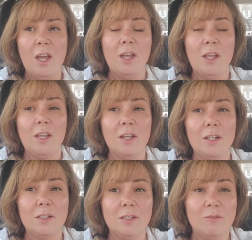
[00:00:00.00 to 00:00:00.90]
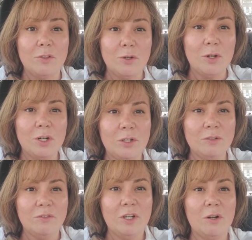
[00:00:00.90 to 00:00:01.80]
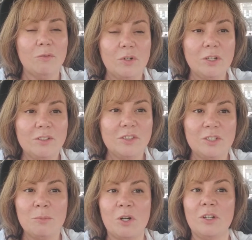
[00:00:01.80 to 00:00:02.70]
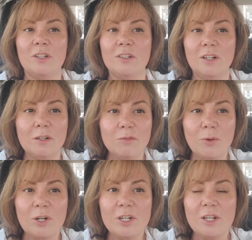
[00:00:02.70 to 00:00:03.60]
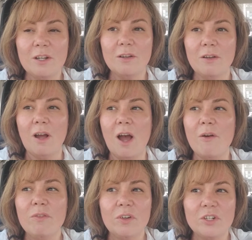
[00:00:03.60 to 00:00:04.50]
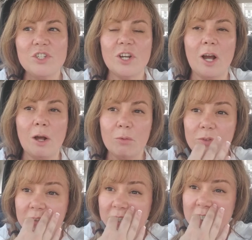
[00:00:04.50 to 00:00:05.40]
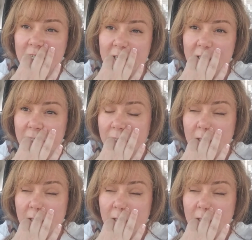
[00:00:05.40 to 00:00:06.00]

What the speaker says: And if you are not aware of real estate market in California, average house here,